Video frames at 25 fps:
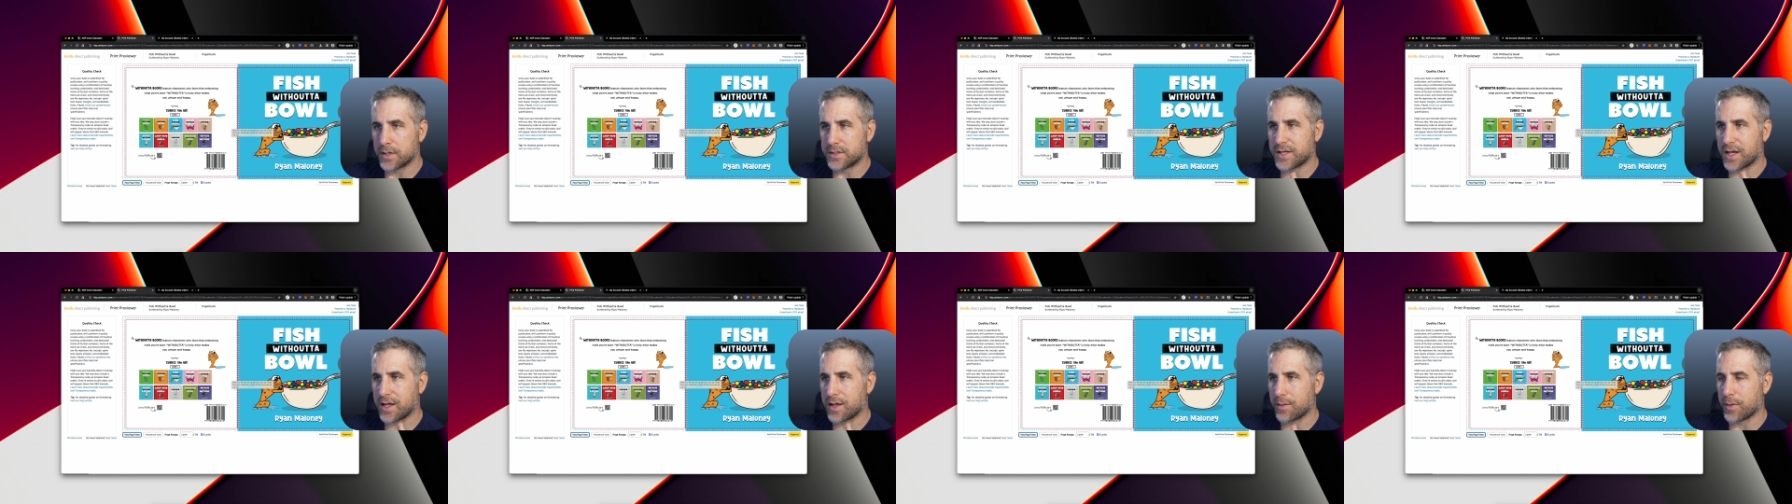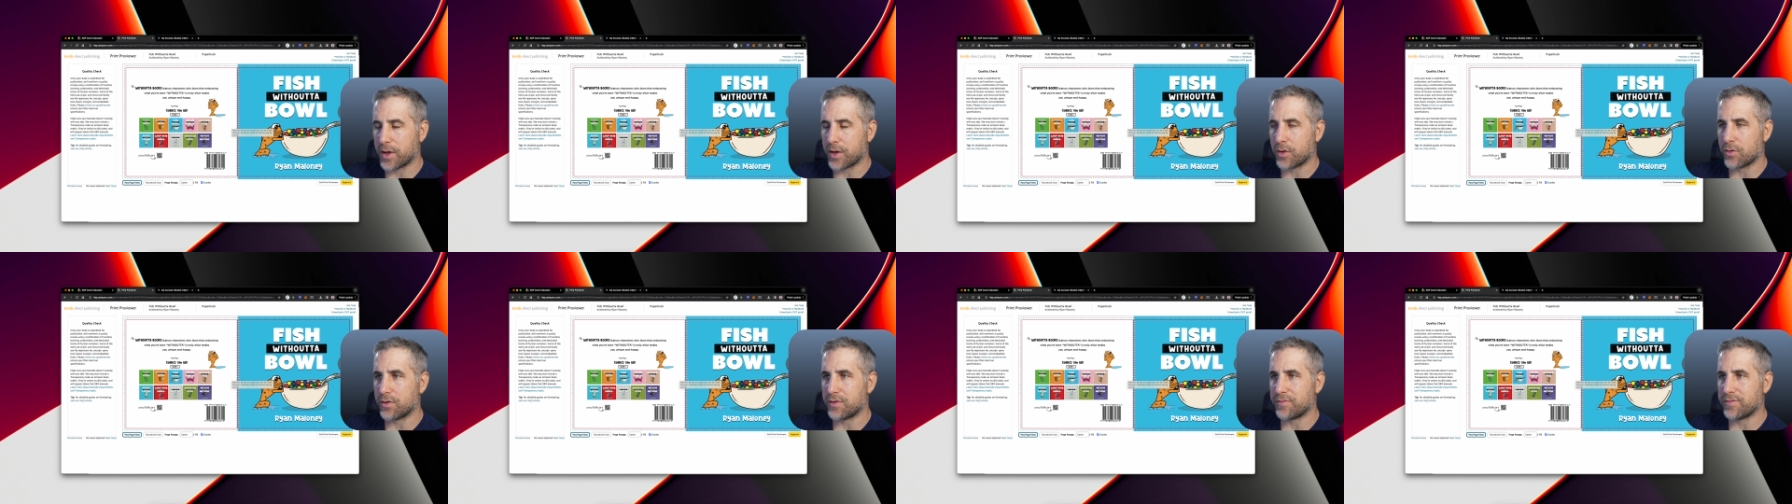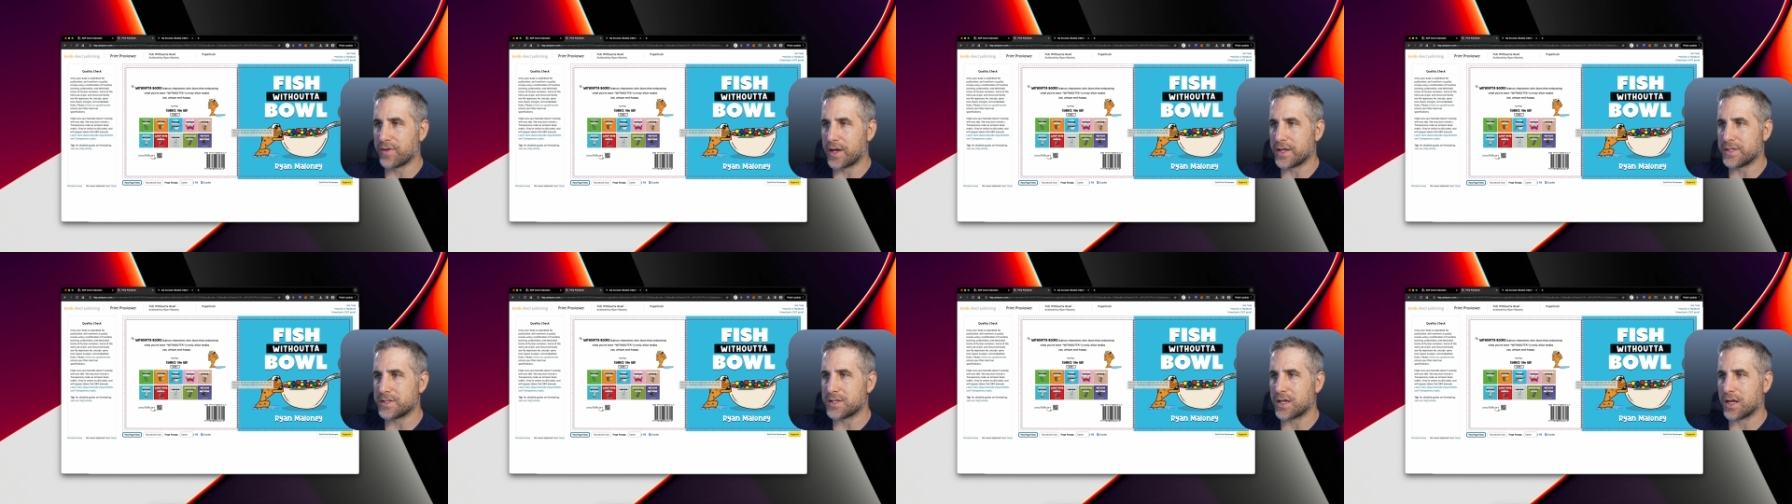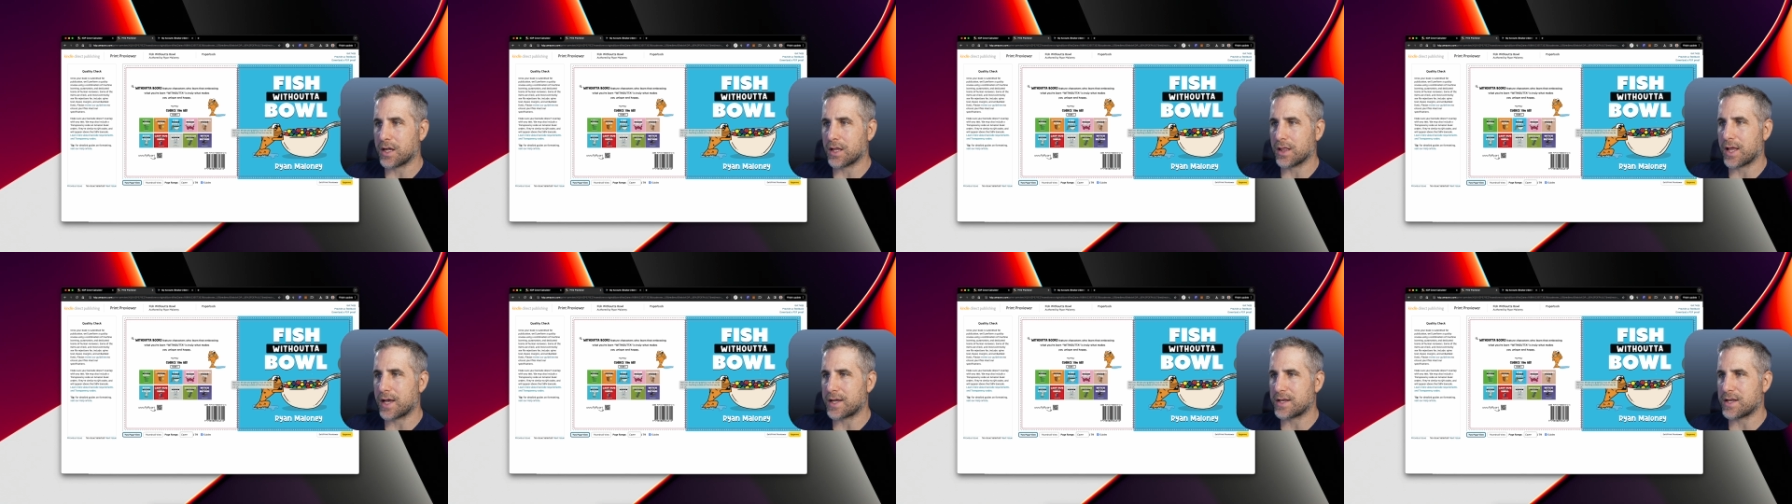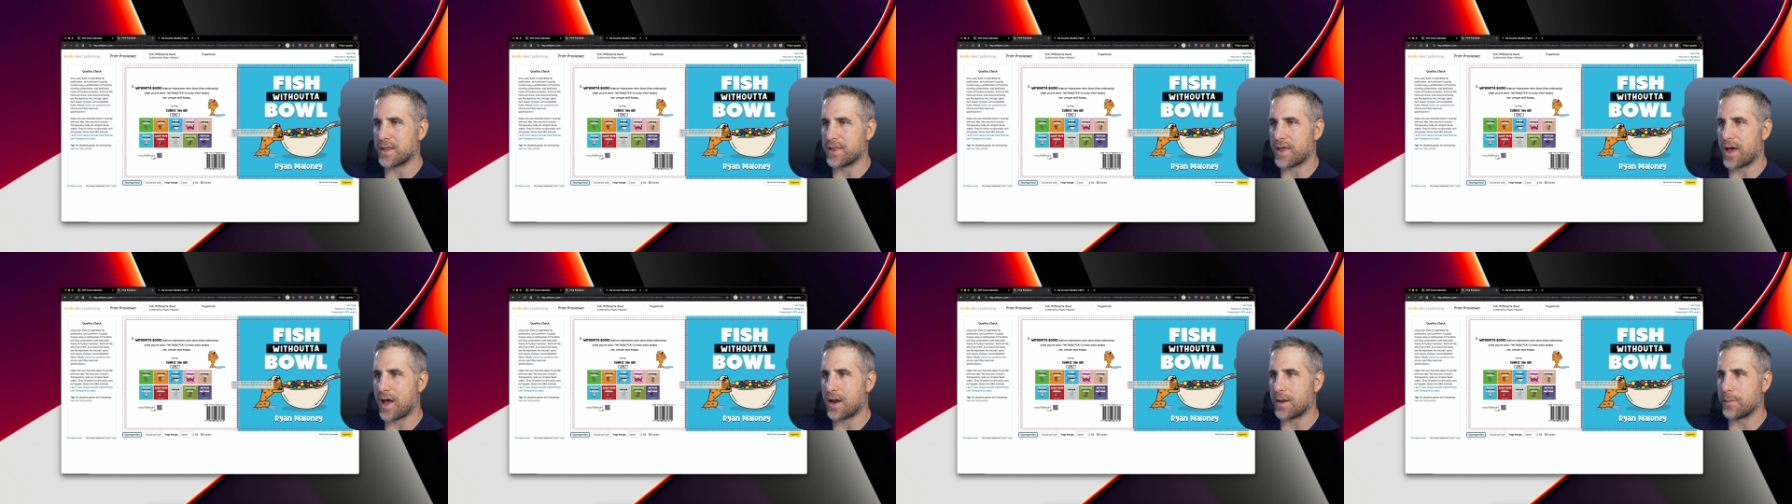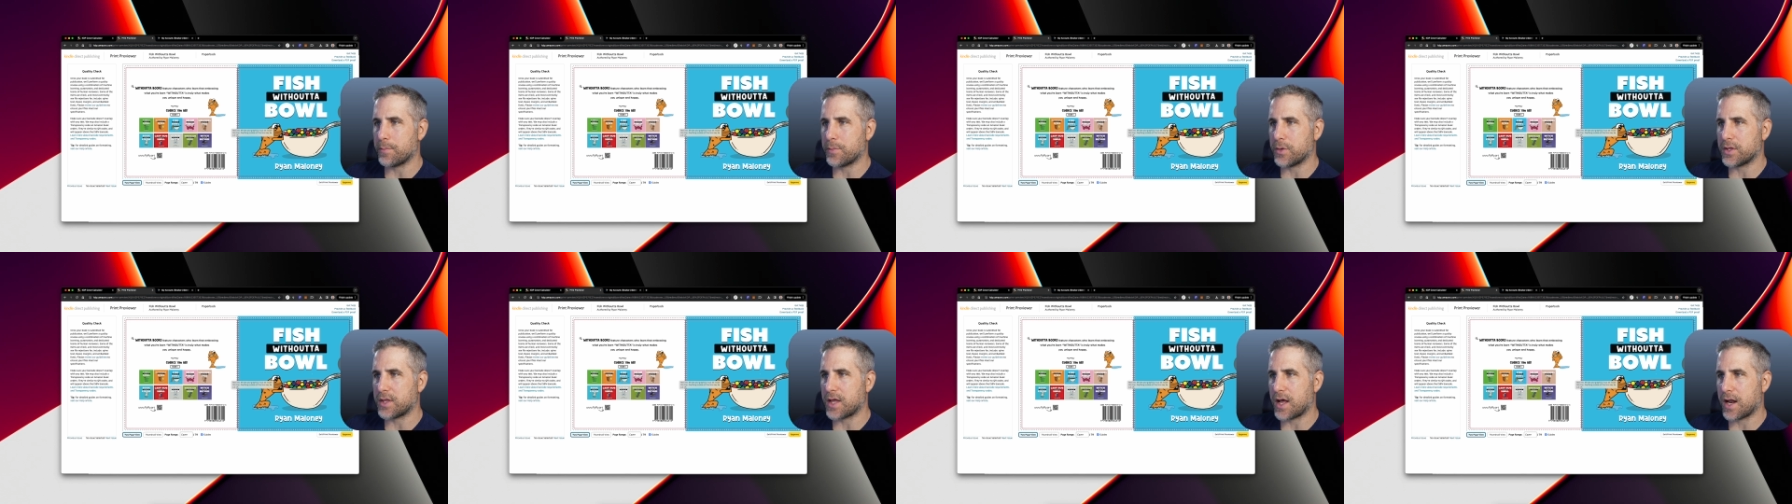taken my own advice and collected that
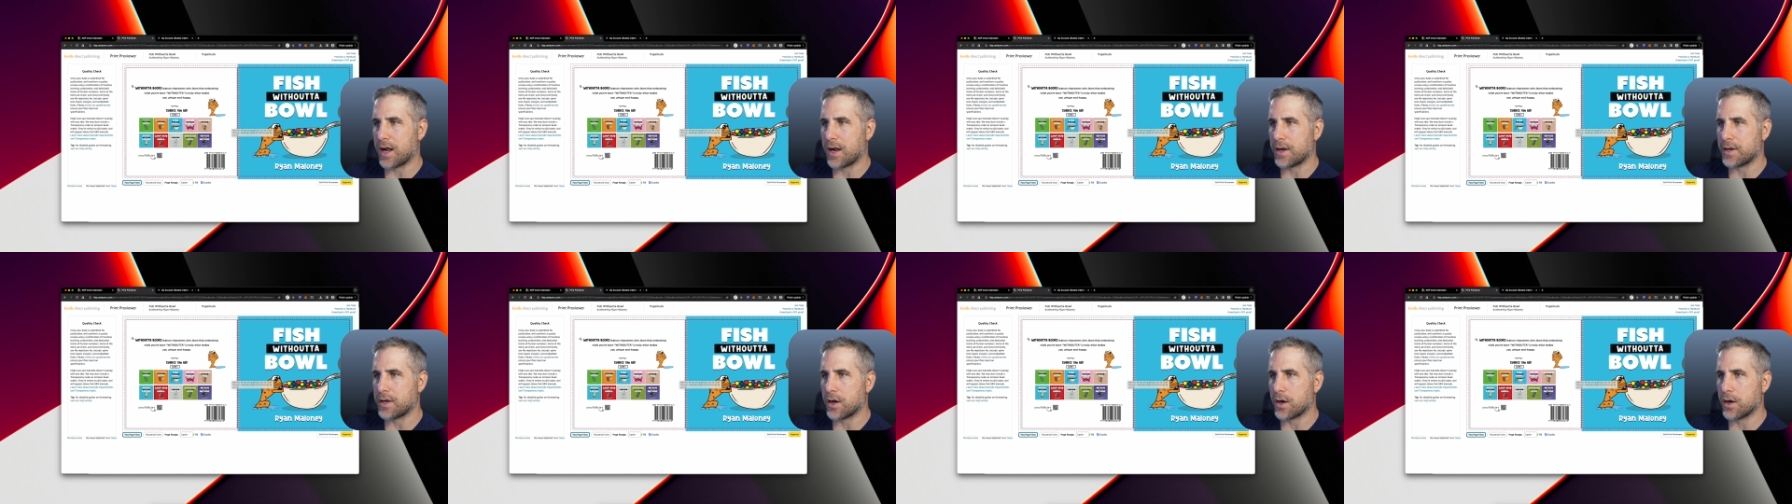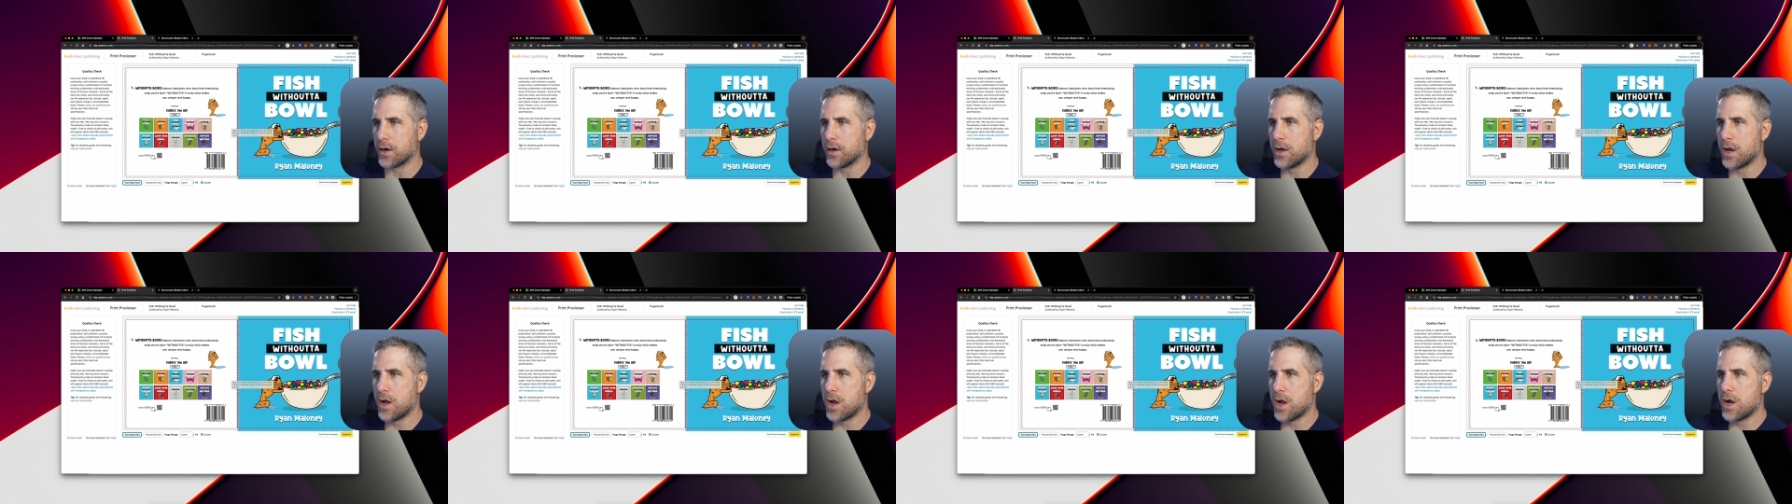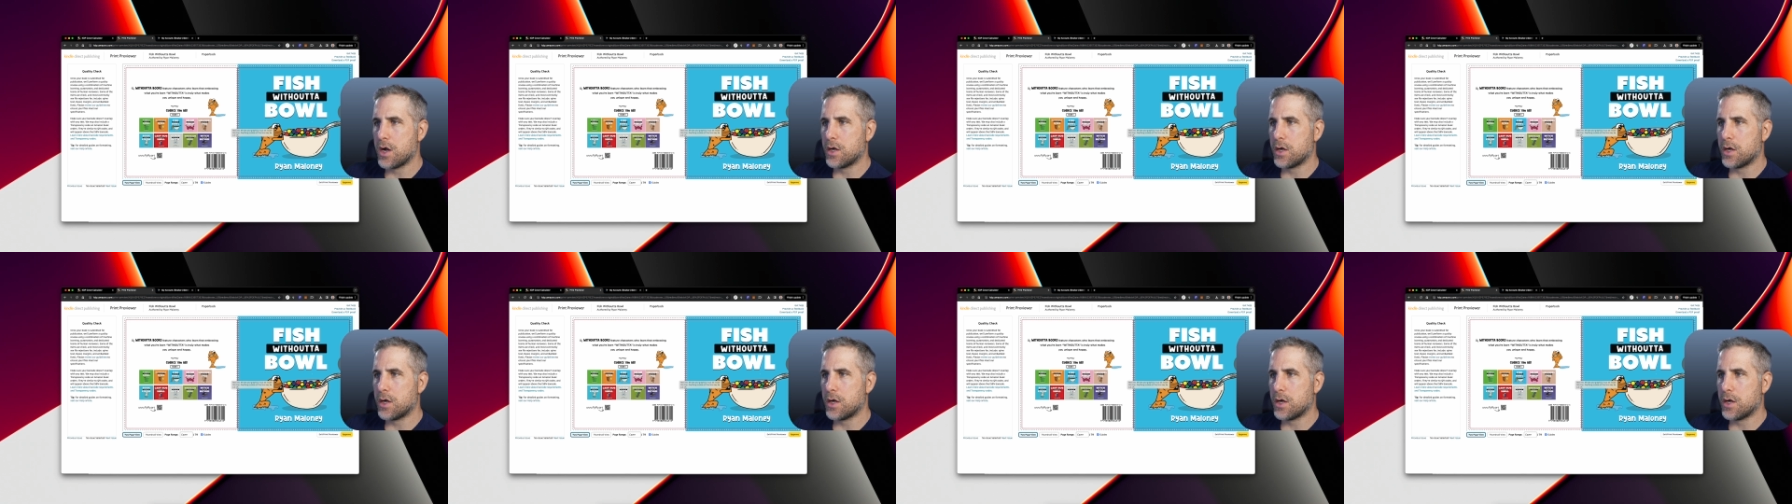and put that on here.